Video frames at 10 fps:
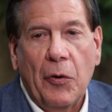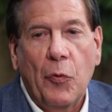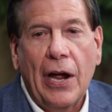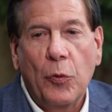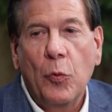
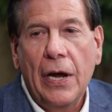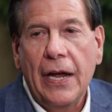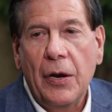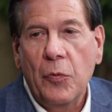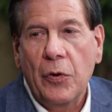right
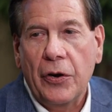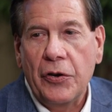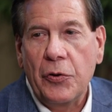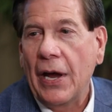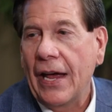away where
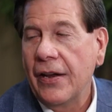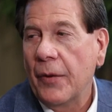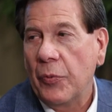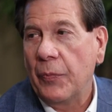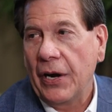you had
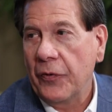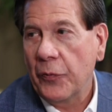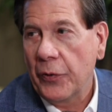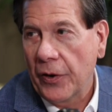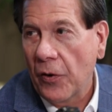not prepared
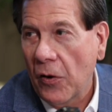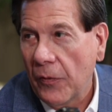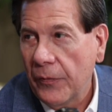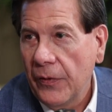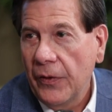for it at
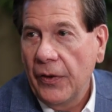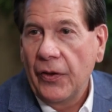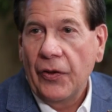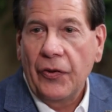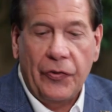all.
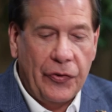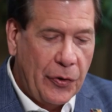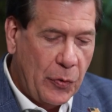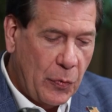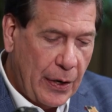
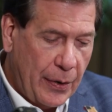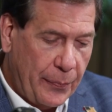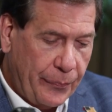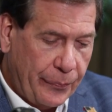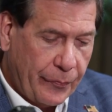
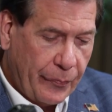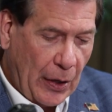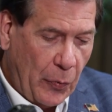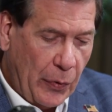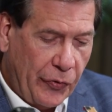So
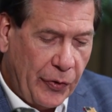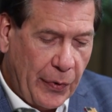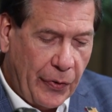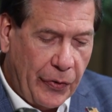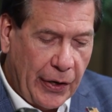what are some
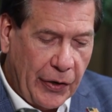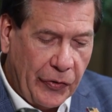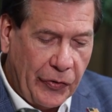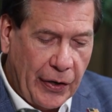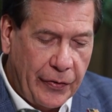of the
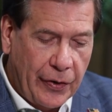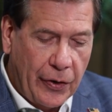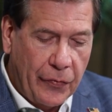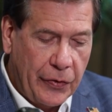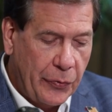things that
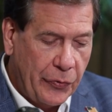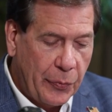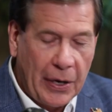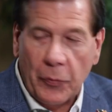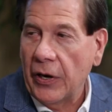our
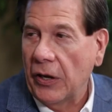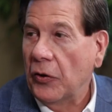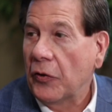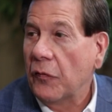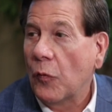viewers might want to
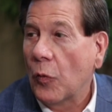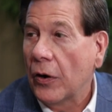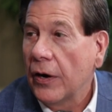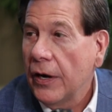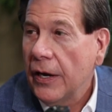look
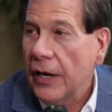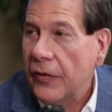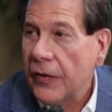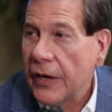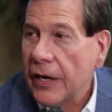for
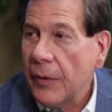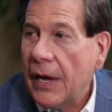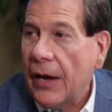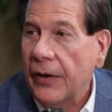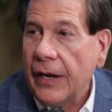in thinking
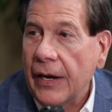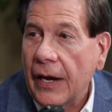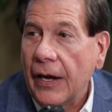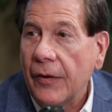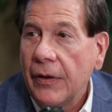about
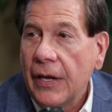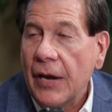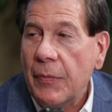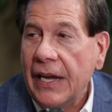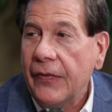
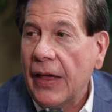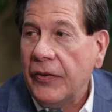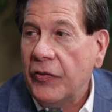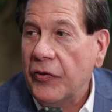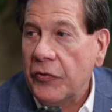and making
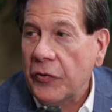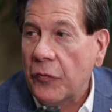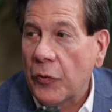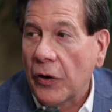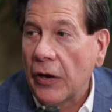that decision
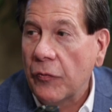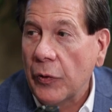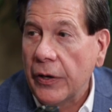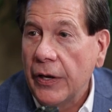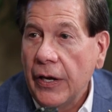for a loved
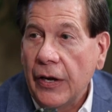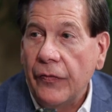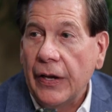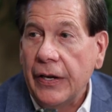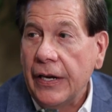one
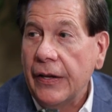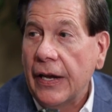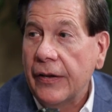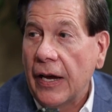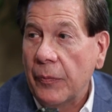if they need
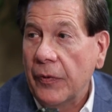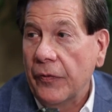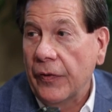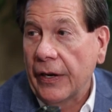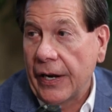that type
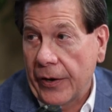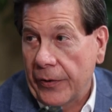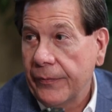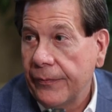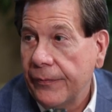of care?